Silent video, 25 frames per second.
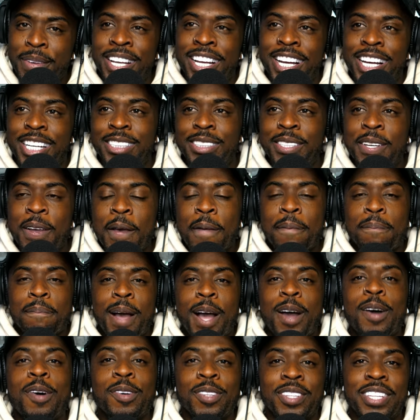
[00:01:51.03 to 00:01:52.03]
Because
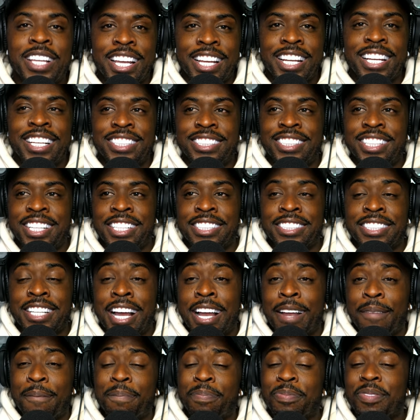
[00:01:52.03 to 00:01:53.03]
my whole thing is this,
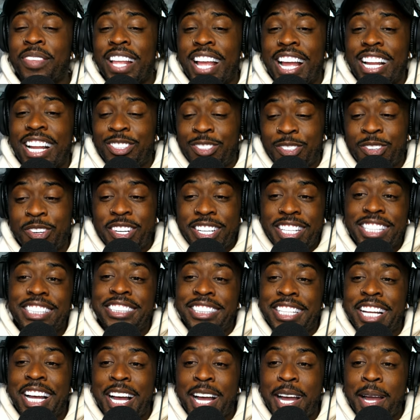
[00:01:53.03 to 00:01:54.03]
like during
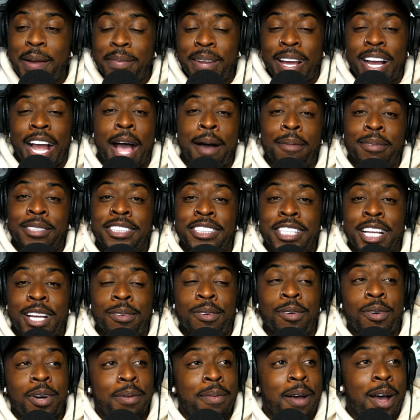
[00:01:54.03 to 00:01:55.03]
this time, like I was
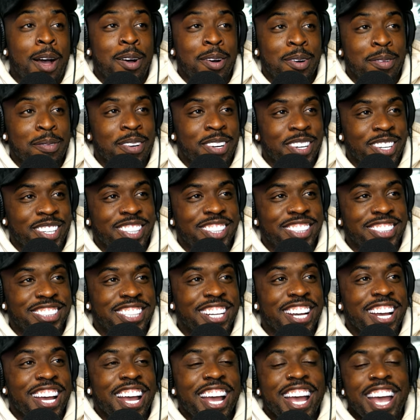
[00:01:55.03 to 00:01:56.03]
staying with one of my
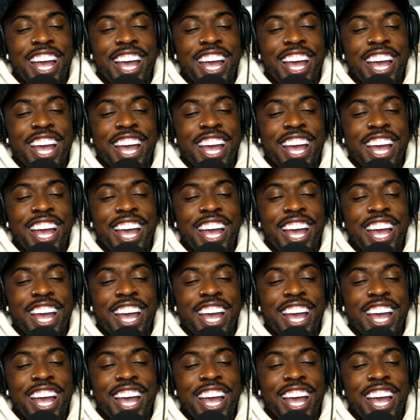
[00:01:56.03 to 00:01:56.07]
homegirls.